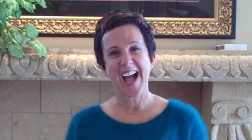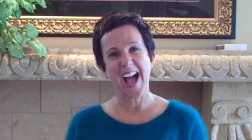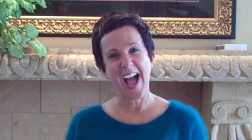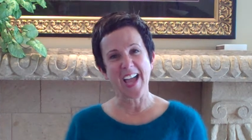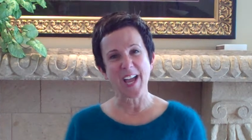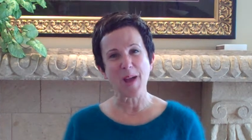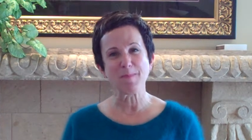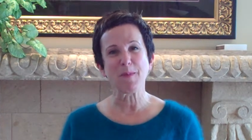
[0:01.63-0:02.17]

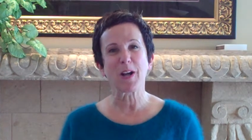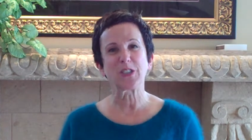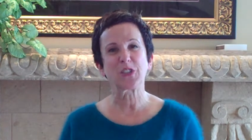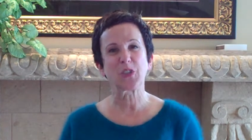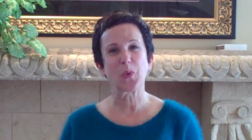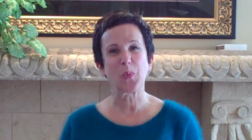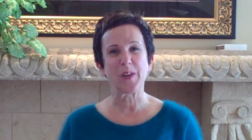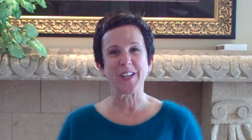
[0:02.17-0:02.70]
Hi, I'm
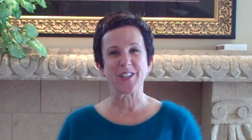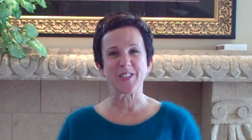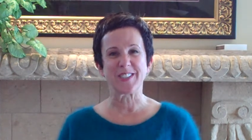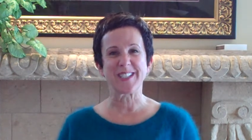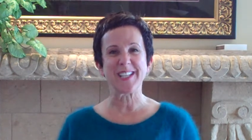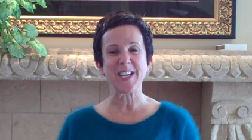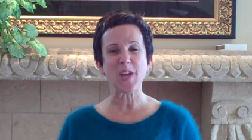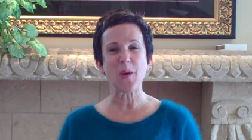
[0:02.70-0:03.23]
Marcia Wieder,
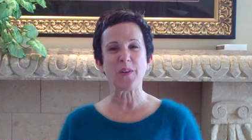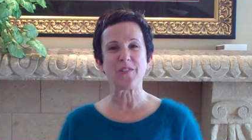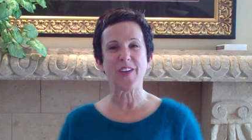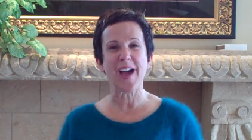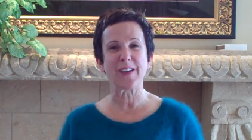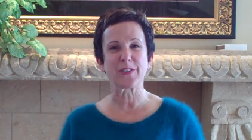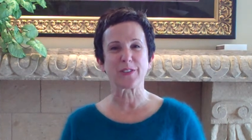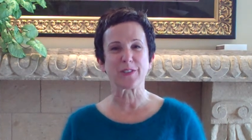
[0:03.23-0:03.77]
CEO and
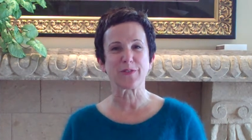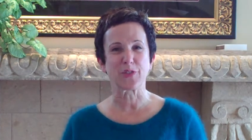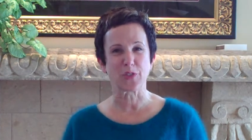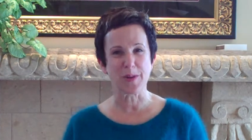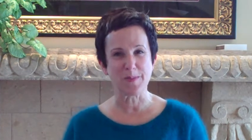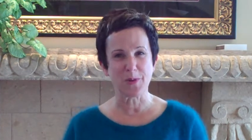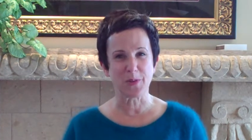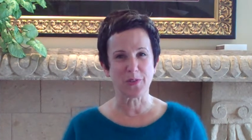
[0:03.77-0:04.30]
founder of
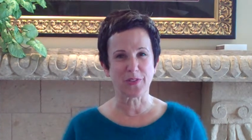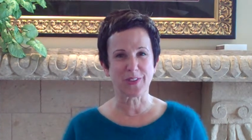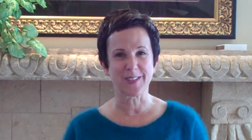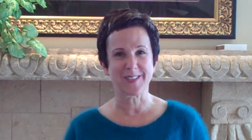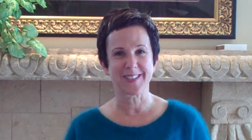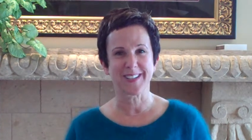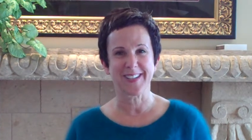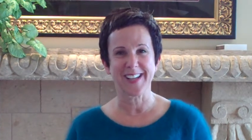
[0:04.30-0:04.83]
Dream
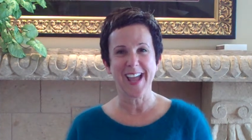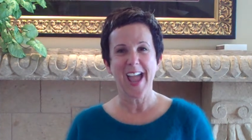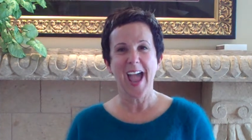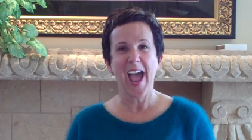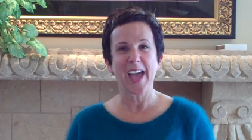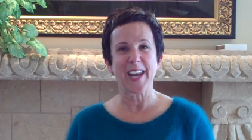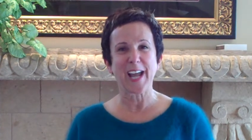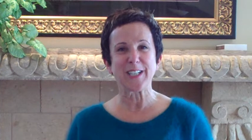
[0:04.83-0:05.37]
University,
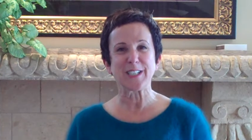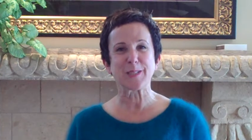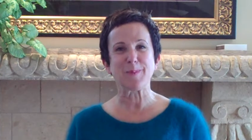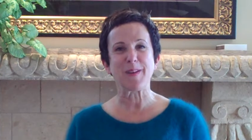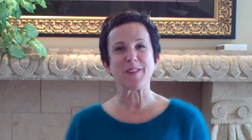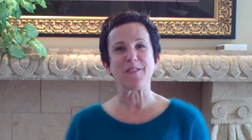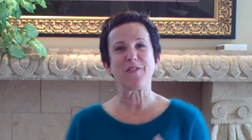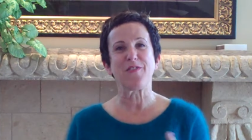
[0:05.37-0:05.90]
and I just
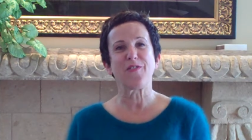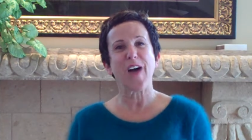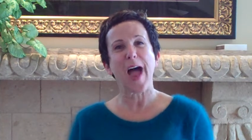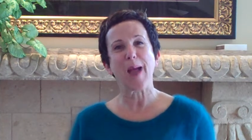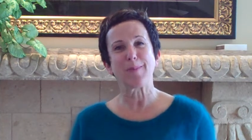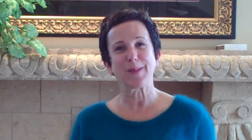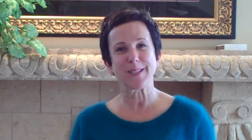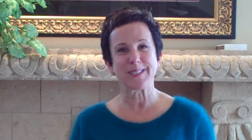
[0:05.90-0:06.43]
spent a
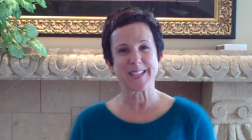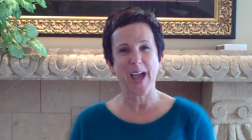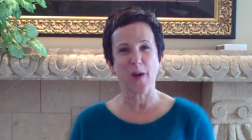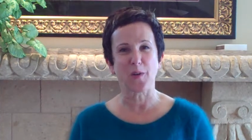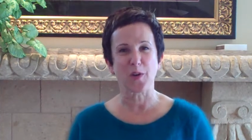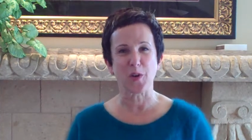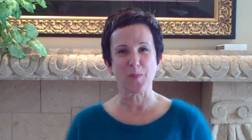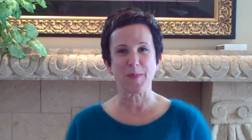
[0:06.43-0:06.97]
fabulous
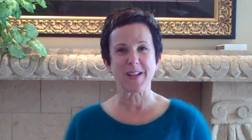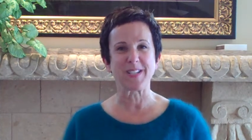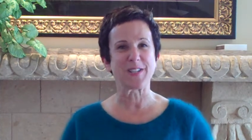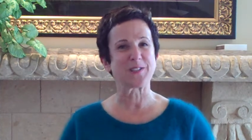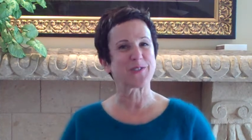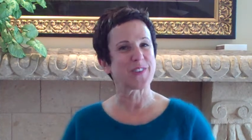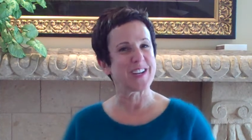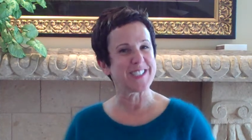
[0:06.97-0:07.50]
hour with my
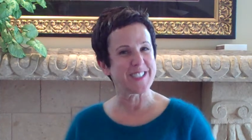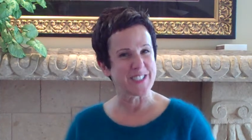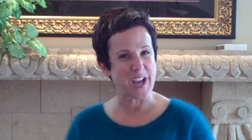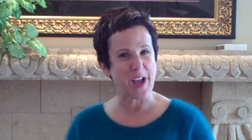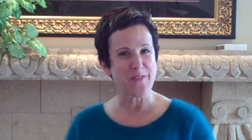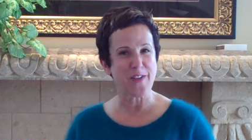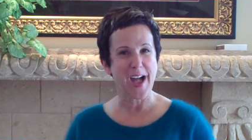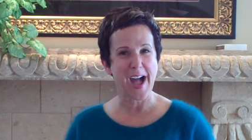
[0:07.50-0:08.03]
dear friend
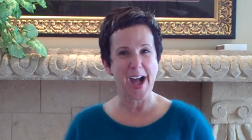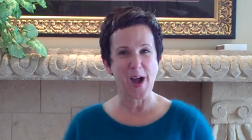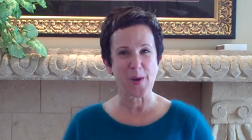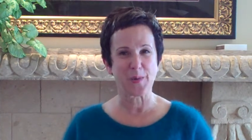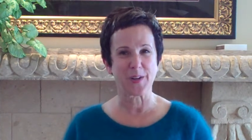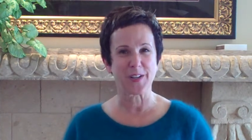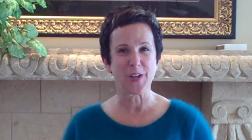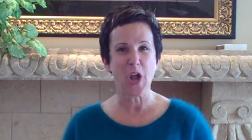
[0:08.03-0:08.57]
Jeff
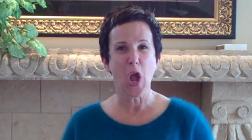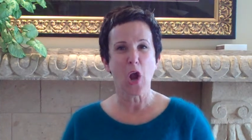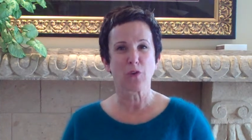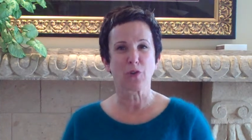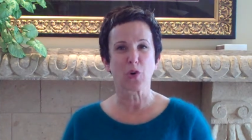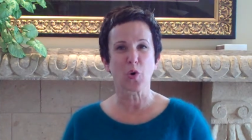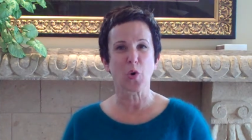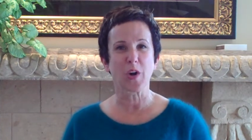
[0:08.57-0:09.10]
Howard
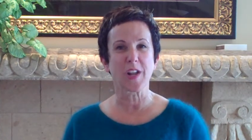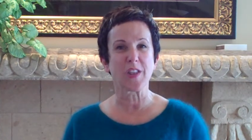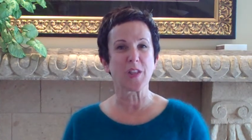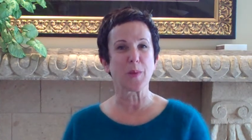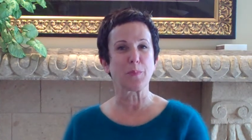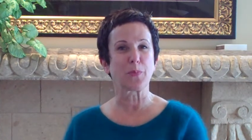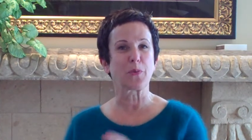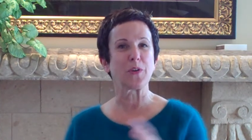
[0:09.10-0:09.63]
recording
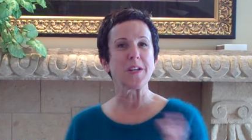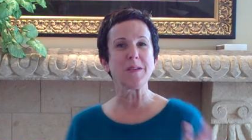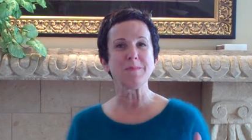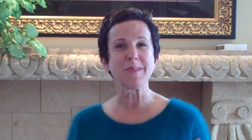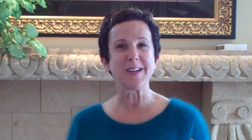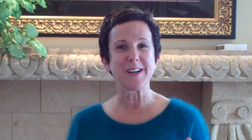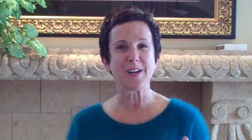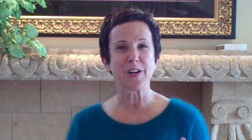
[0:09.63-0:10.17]
the
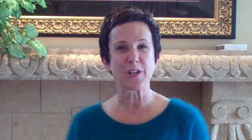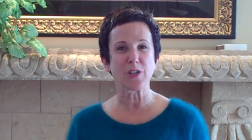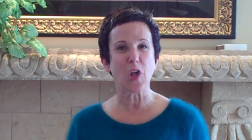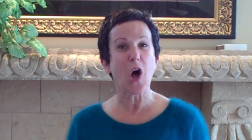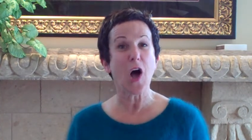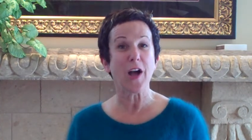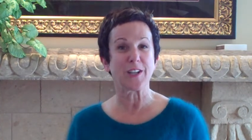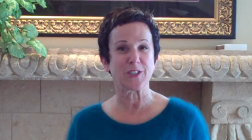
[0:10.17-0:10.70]
premiere
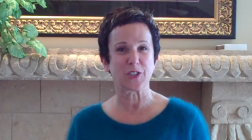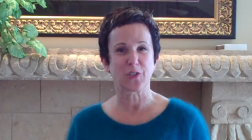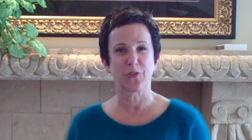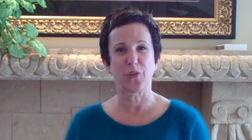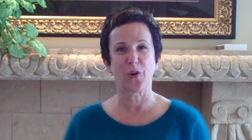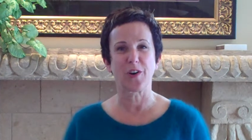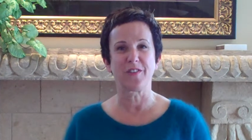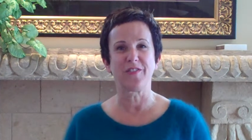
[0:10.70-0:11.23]
launch
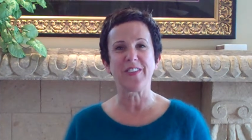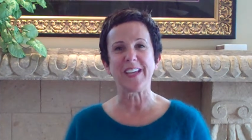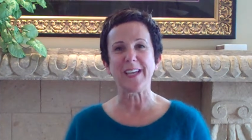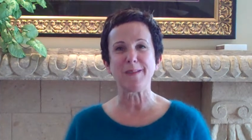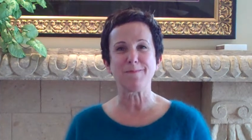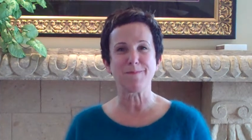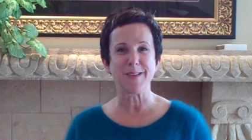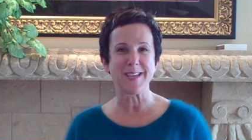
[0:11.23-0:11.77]
for
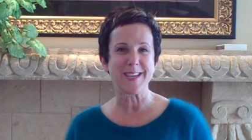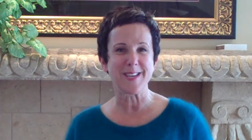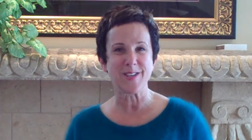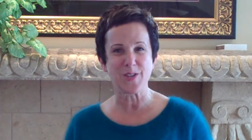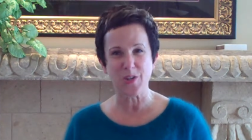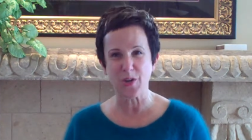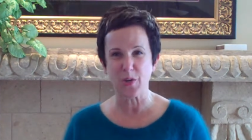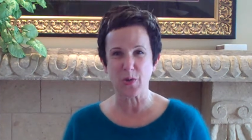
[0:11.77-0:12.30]

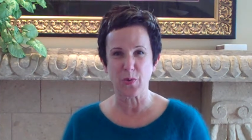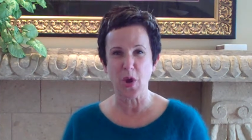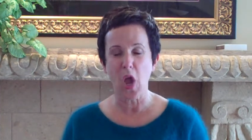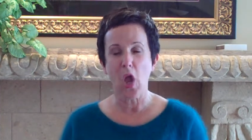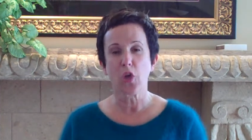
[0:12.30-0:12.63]
VBU.